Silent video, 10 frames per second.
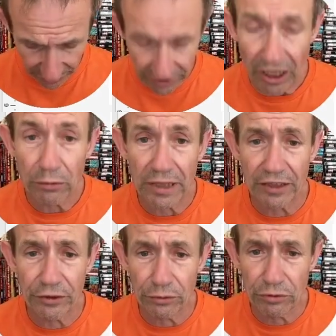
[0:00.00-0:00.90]
is hold
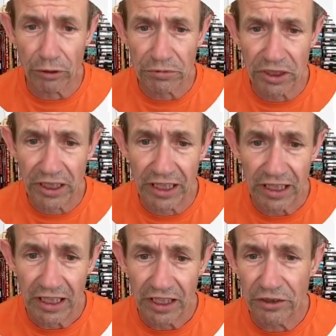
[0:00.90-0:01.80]
down the Alt Option key
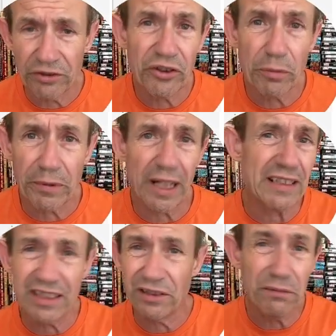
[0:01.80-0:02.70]
and you can
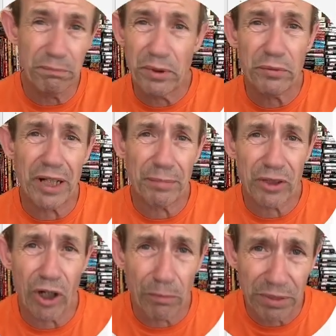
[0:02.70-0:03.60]
duplicate it. You can build up a
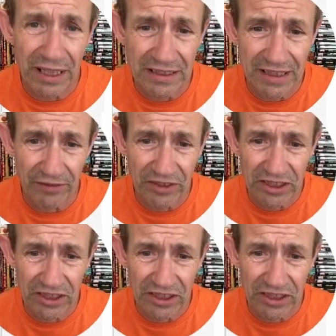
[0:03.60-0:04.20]
complex set of